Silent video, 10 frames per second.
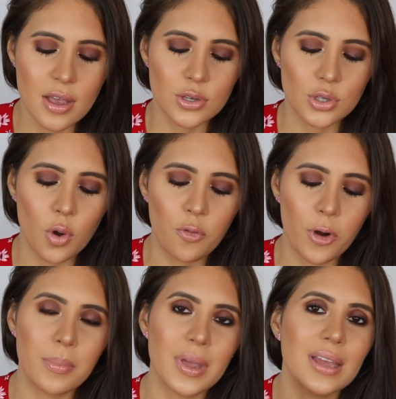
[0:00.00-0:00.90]
So
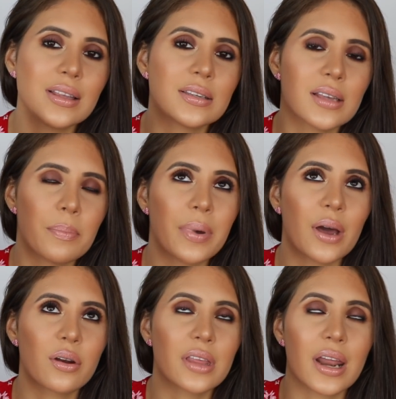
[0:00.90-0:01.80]
for me, this is a
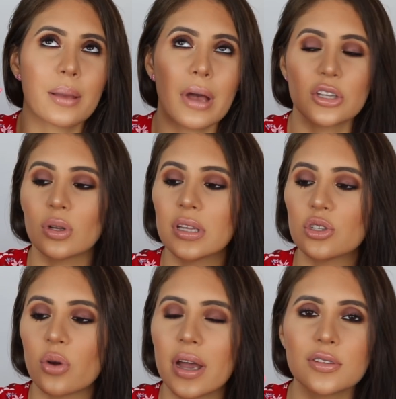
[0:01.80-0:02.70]
powder that I'm actually
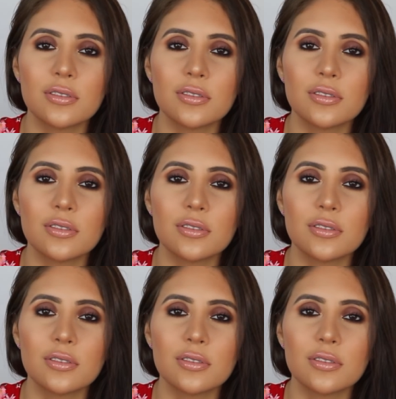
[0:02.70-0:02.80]
trying